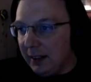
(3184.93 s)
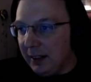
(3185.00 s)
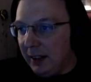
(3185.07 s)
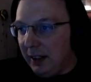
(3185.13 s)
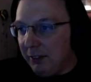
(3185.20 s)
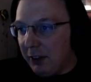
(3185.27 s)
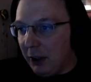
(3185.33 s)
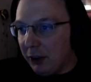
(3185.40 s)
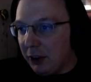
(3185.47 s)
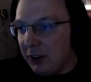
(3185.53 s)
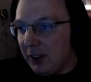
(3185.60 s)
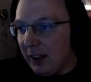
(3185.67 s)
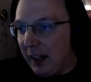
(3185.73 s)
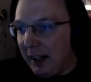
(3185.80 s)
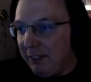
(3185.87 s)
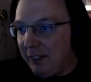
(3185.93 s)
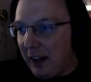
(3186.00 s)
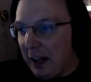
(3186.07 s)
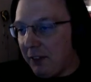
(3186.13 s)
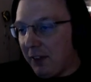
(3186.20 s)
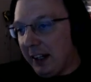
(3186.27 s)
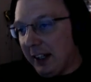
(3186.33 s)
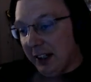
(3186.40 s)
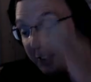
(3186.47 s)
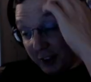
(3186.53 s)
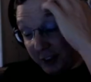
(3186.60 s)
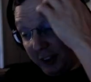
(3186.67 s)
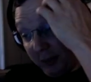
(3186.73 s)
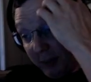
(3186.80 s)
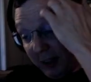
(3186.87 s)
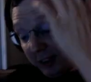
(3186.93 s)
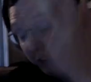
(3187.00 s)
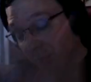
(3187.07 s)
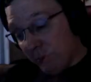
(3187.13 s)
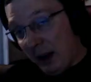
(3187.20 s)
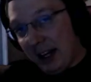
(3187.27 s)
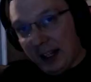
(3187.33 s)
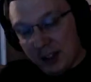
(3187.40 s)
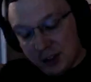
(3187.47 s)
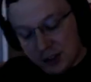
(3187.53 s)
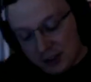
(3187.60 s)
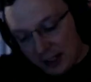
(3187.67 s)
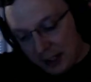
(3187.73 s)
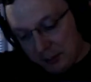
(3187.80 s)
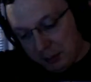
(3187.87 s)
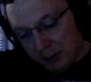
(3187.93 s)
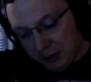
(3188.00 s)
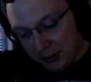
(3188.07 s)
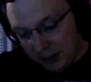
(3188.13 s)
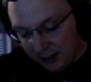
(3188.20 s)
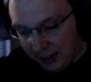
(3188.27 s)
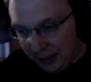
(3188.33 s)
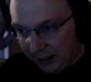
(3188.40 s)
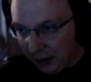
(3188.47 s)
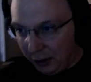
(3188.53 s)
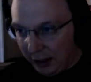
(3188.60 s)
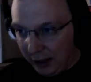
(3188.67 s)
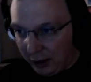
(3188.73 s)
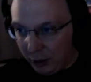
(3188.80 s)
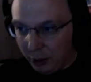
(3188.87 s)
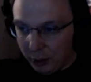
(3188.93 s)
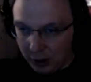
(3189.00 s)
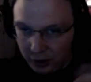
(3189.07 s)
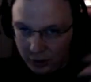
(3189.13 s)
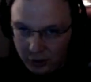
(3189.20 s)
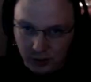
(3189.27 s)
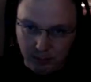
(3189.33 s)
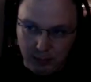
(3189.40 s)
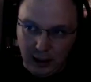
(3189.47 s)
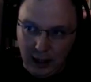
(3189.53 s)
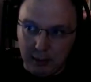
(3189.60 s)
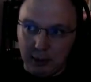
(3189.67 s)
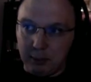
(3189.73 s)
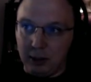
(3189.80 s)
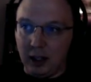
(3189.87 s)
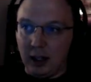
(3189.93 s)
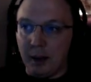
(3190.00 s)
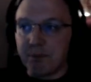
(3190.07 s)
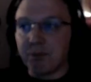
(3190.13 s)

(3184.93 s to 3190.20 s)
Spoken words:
even though I kind of find it interesting because it's my engine, I built it, I know how it works, blah blah blah.